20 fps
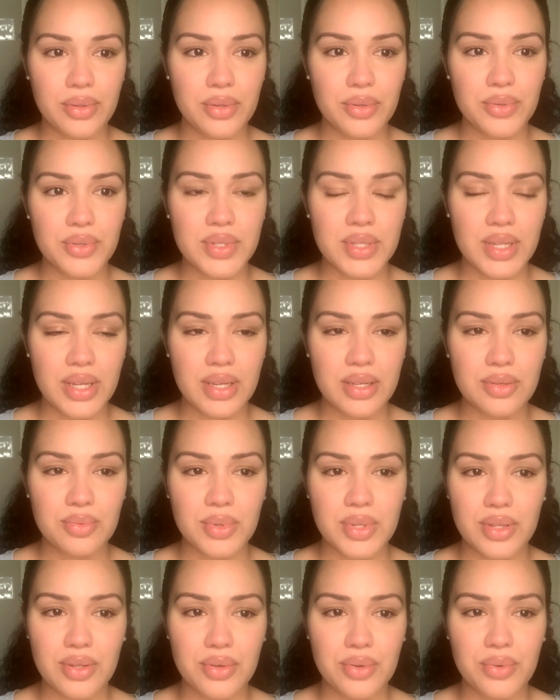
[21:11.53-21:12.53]
those things
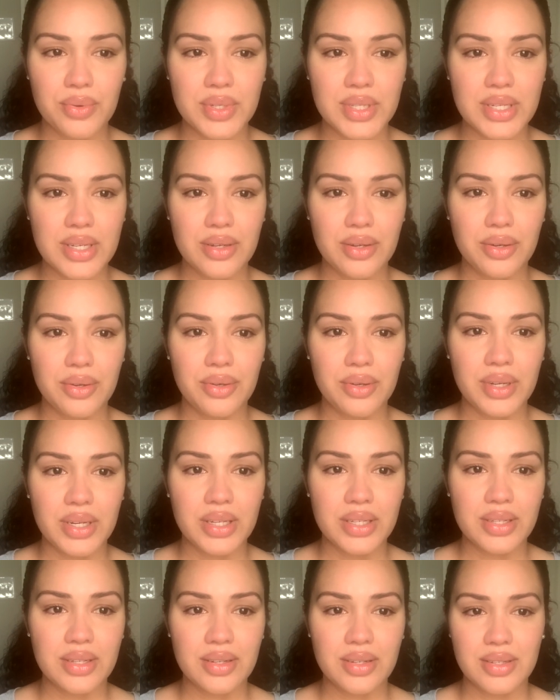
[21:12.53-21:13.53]
with you until
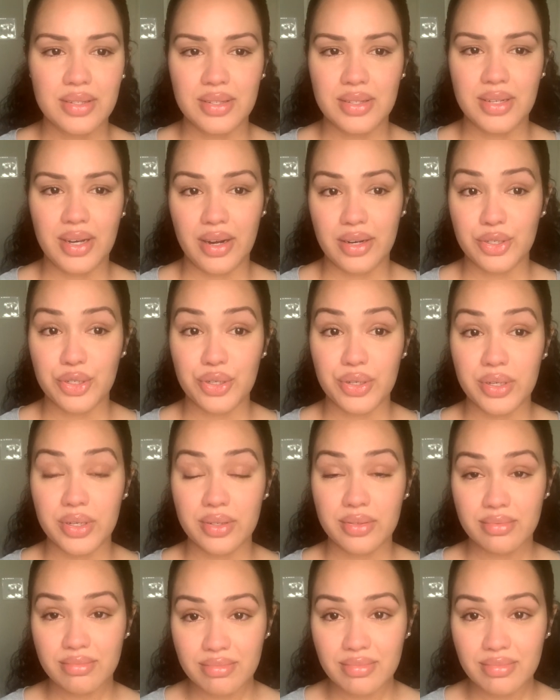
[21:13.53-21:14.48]
a doctor